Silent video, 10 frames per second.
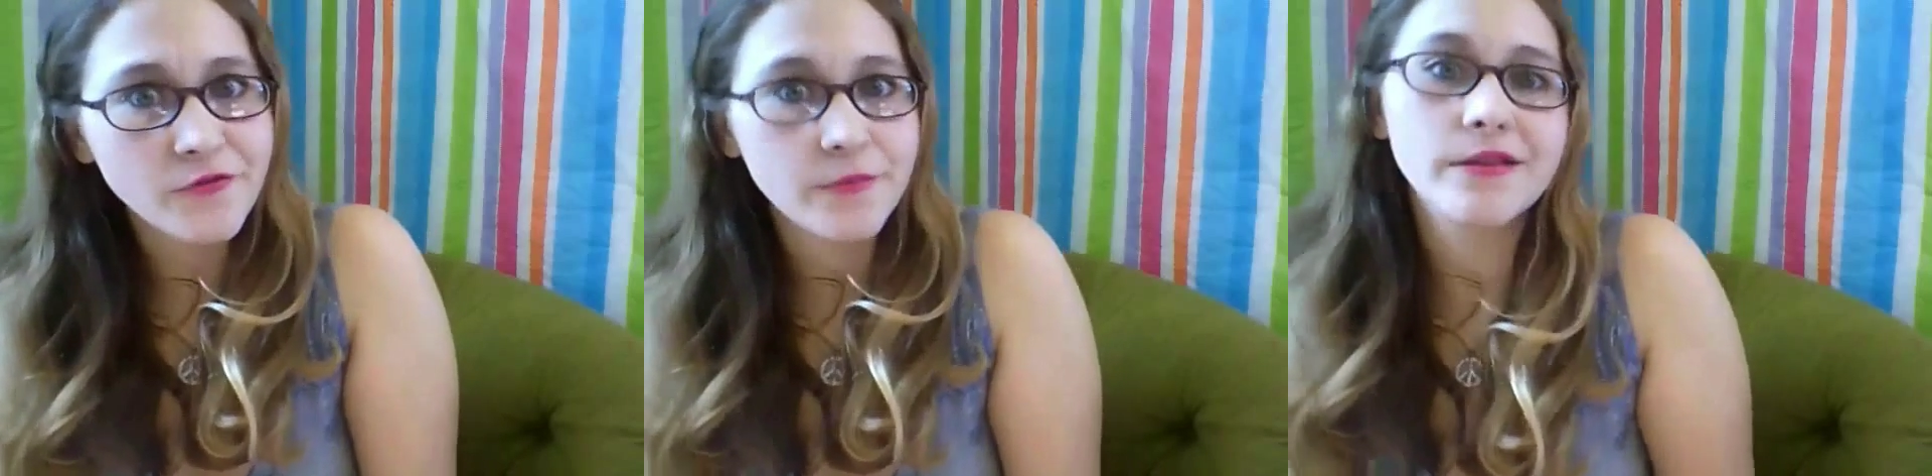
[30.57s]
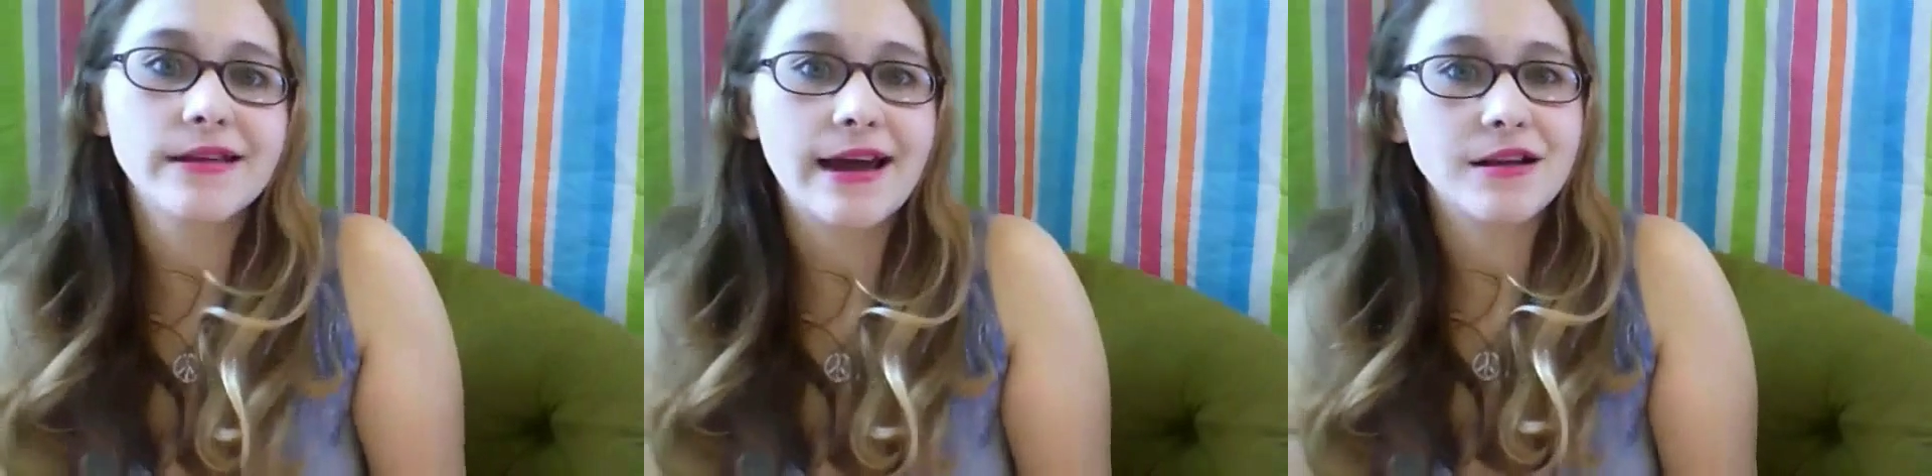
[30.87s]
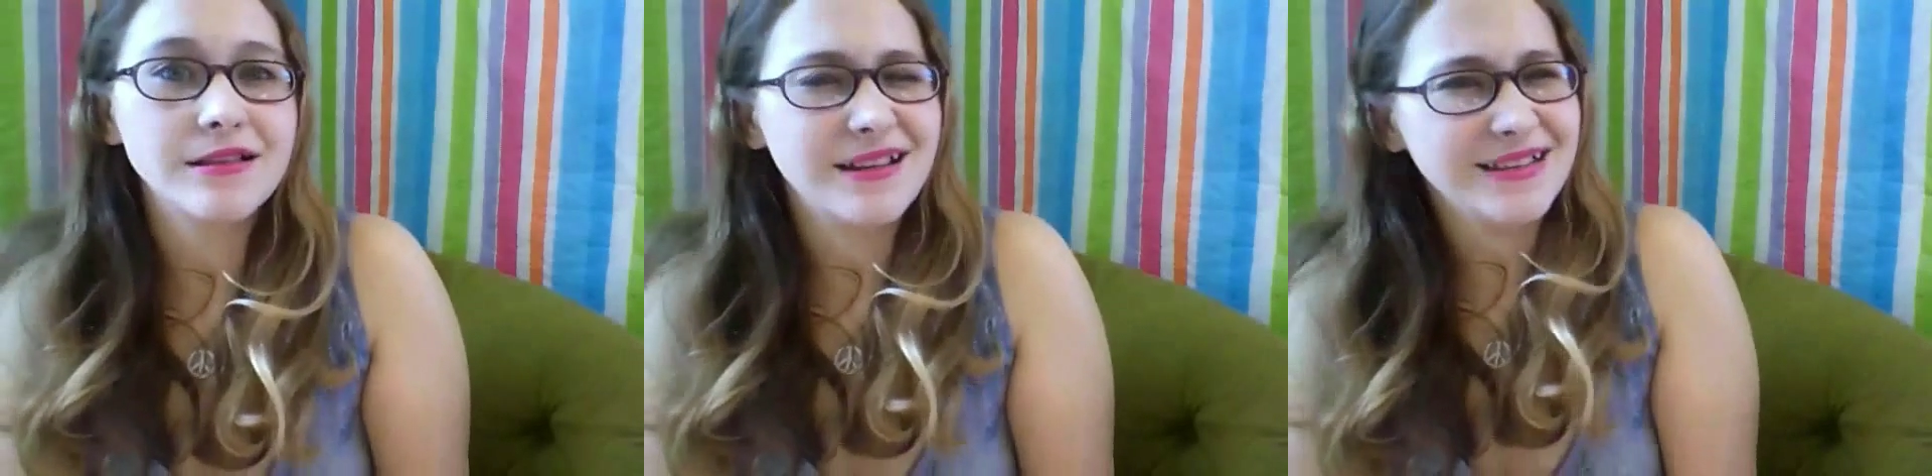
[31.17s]
from the
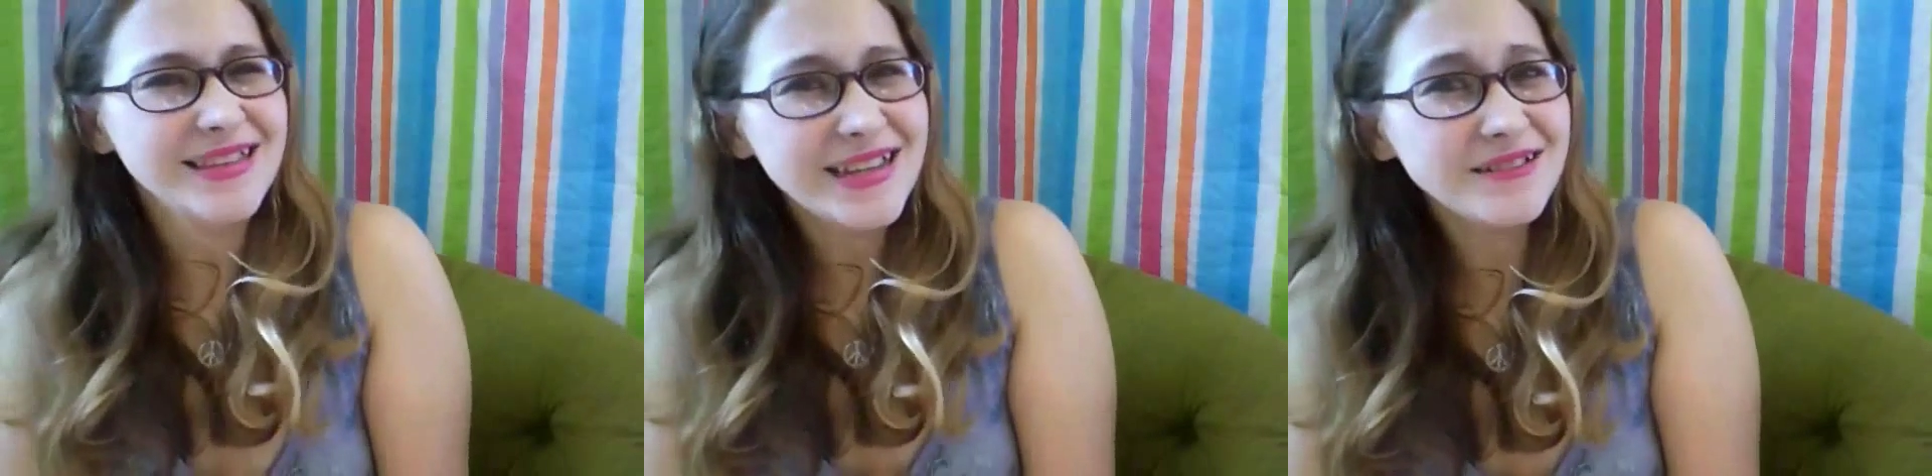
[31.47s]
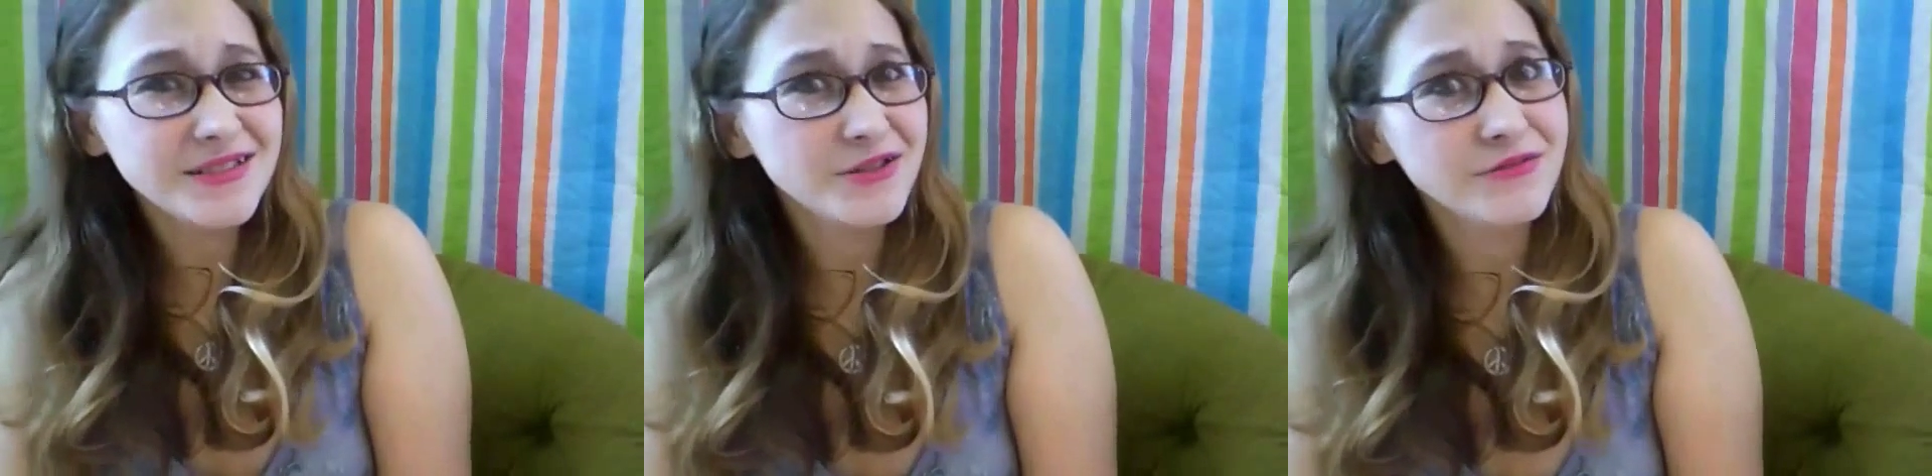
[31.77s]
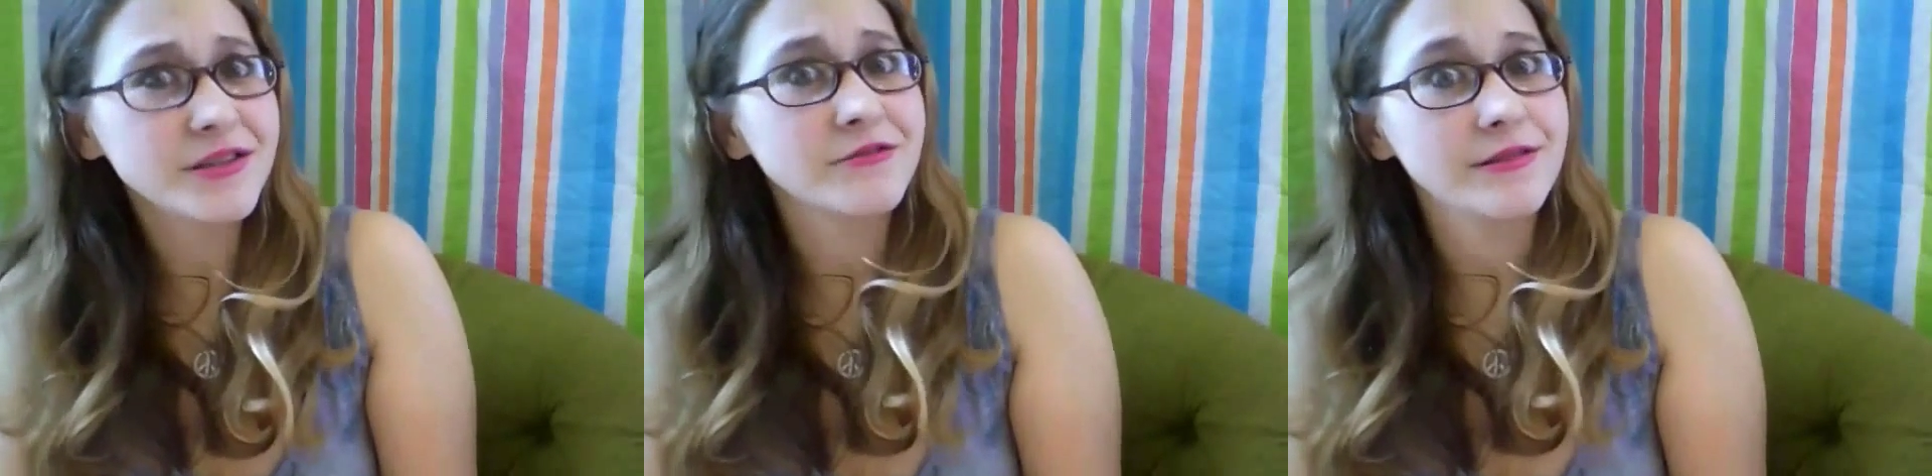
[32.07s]
title a little too
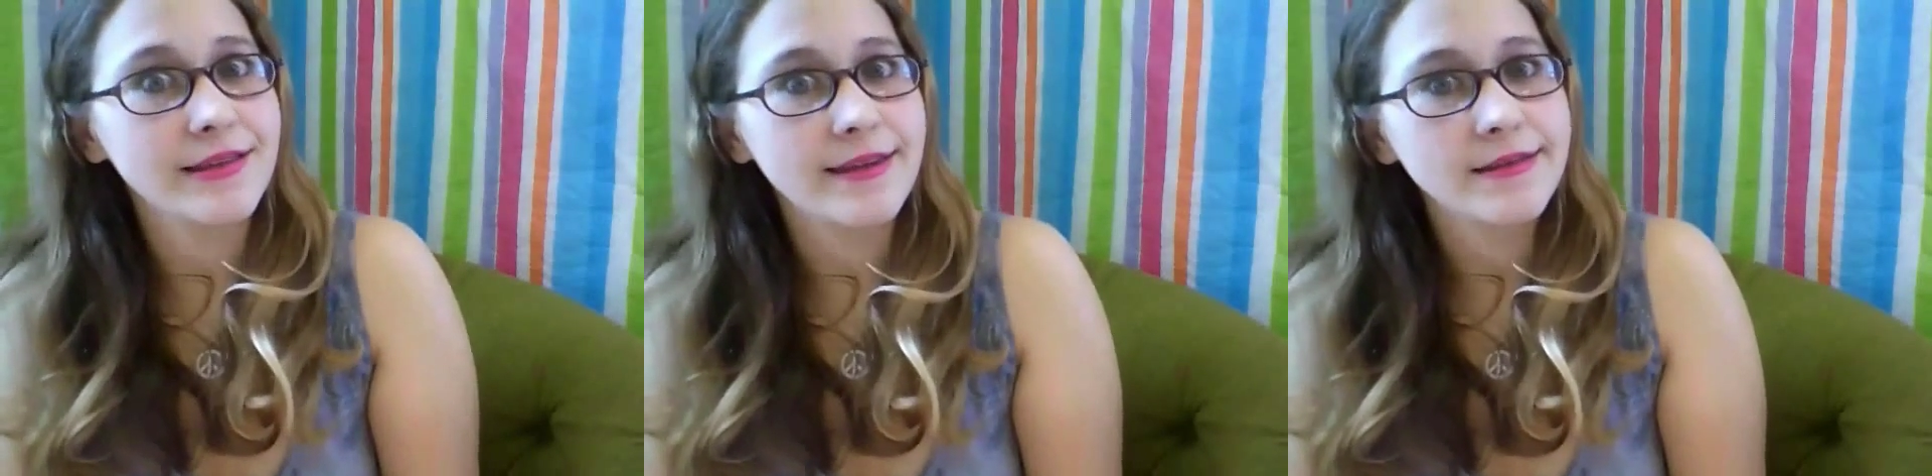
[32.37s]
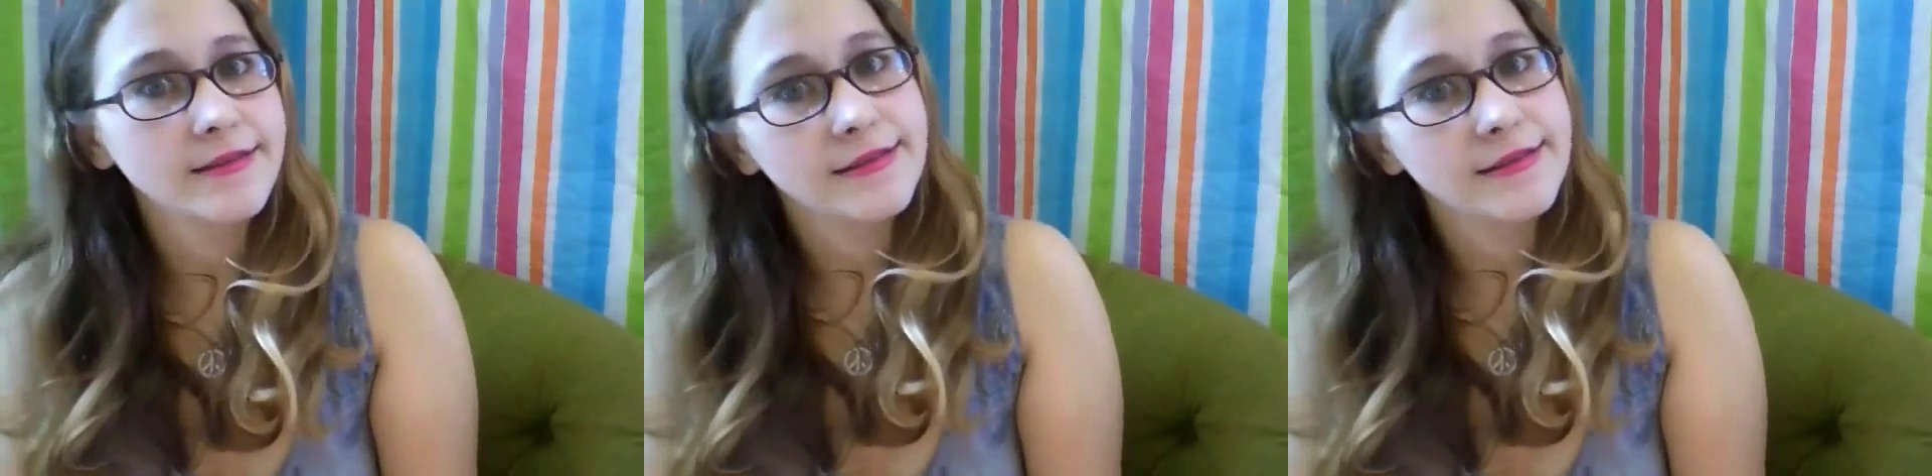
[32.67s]
literally.